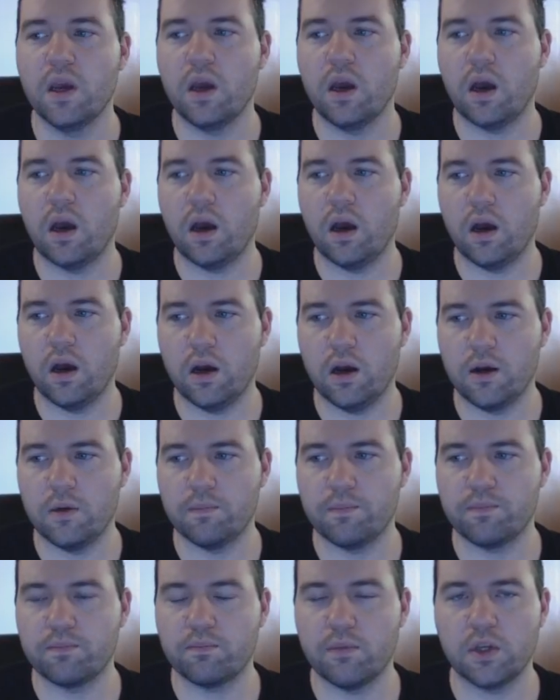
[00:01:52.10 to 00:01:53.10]

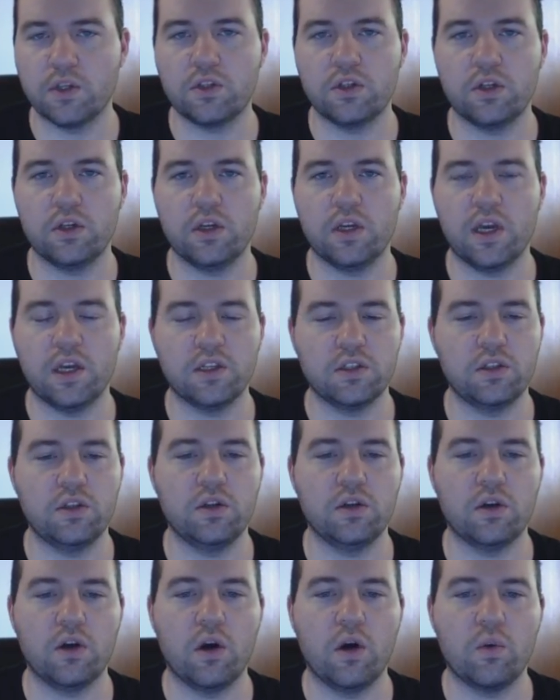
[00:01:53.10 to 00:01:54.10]
Um, make sure you guys do
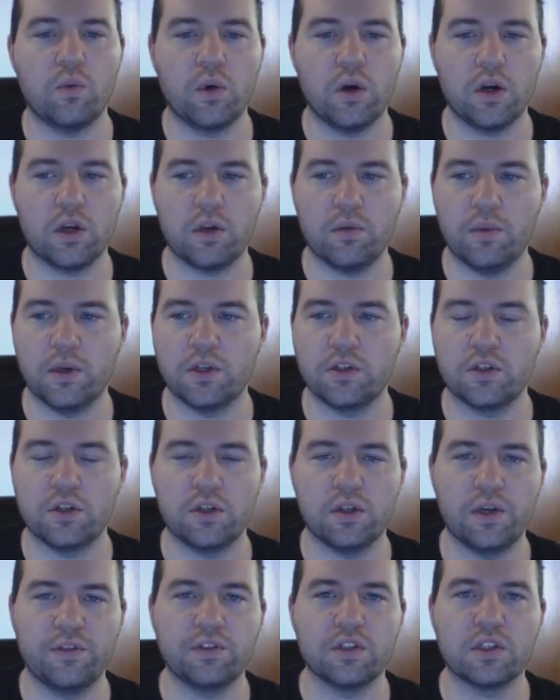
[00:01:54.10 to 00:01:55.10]
your homework, make sure
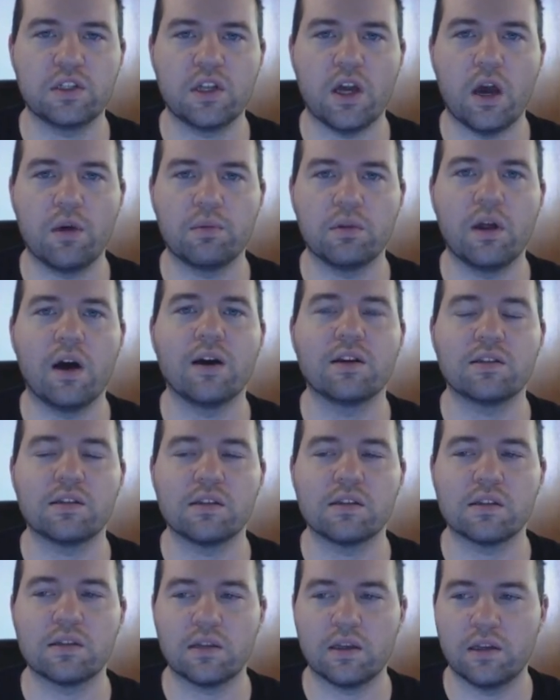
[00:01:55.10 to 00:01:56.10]
you have your stop
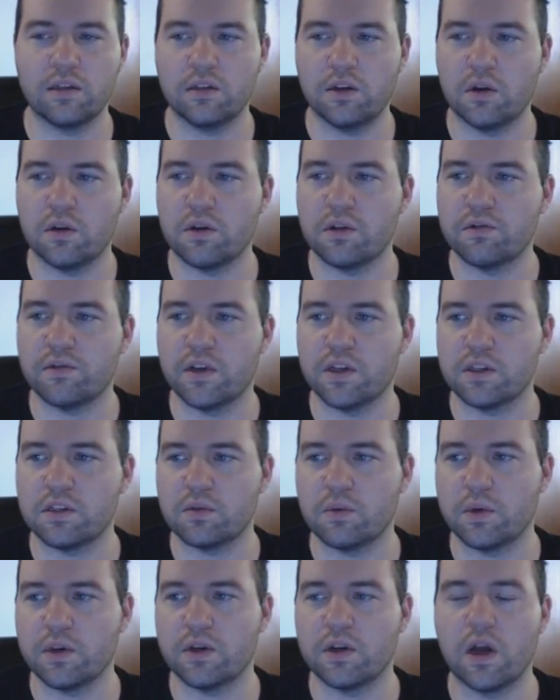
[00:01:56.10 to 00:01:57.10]
losses, and don't invest
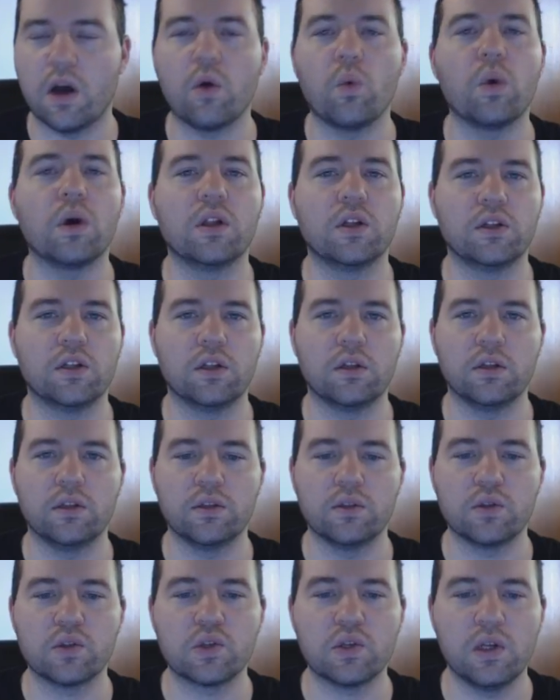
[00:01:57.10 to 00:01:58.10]
what you're not willing to
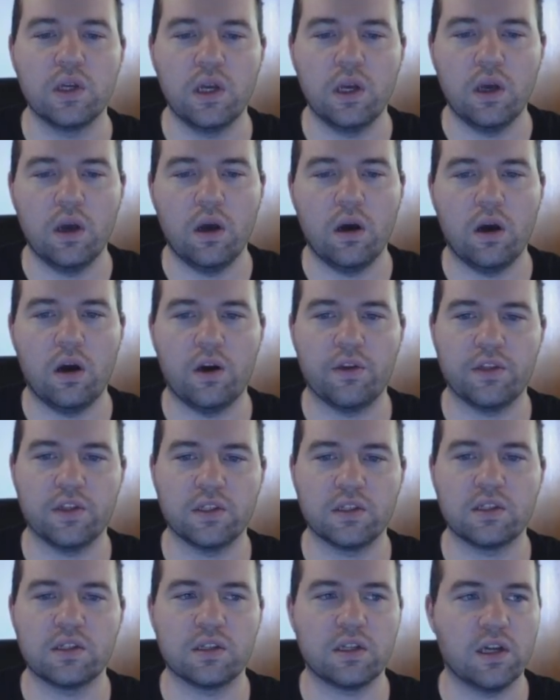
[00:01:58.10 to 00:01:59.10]
lose on
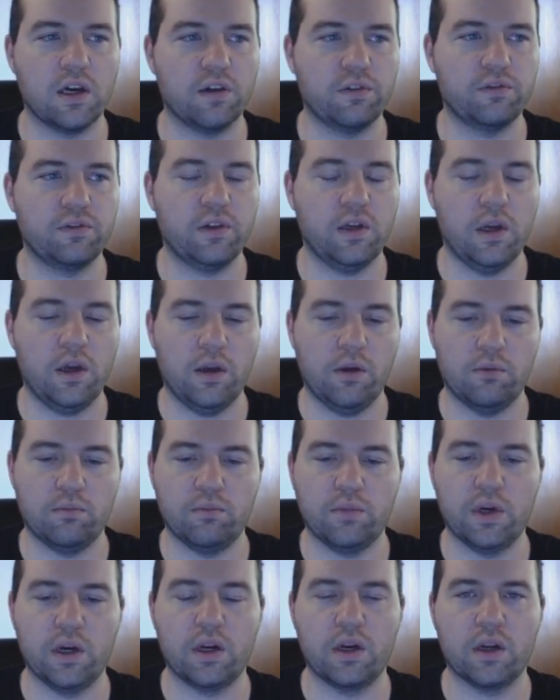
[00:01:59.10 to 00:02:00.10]
this stuff.
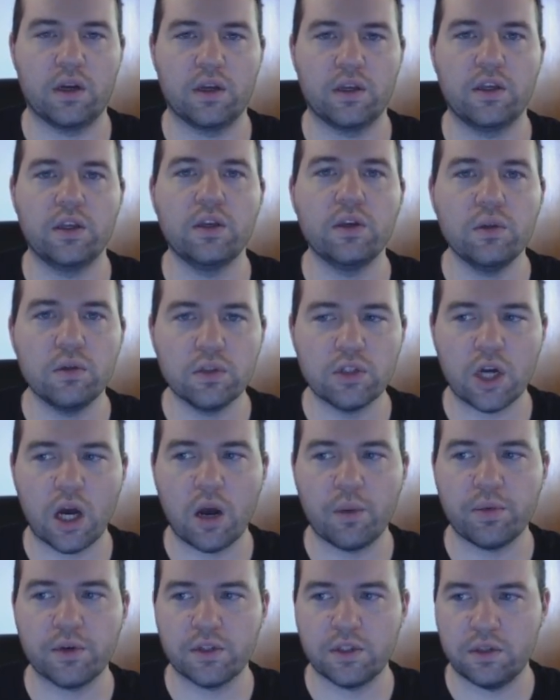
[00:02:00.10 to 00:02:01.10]
But uh, huge
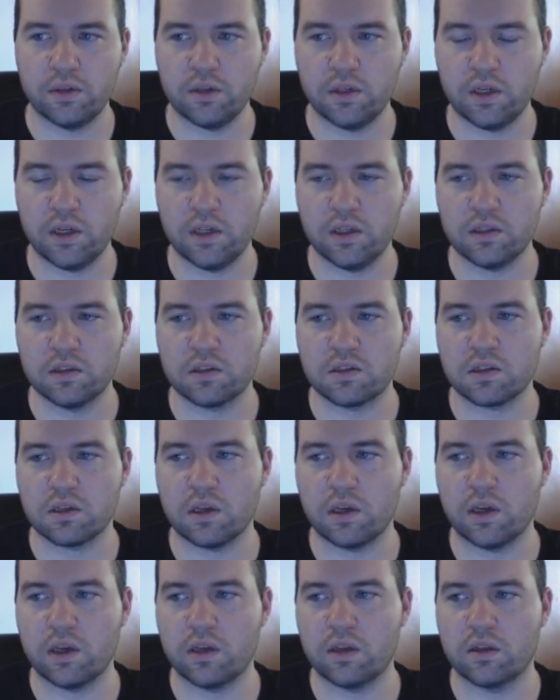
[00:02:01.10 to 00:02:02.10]
opportunities,
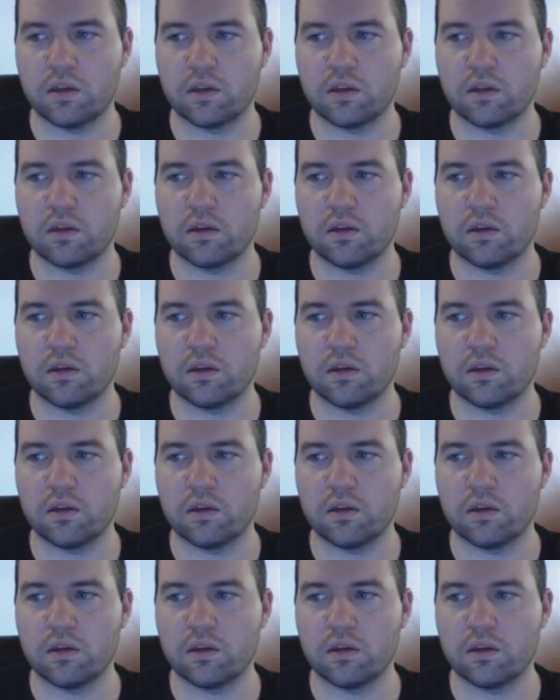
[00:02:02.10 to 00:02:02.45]
and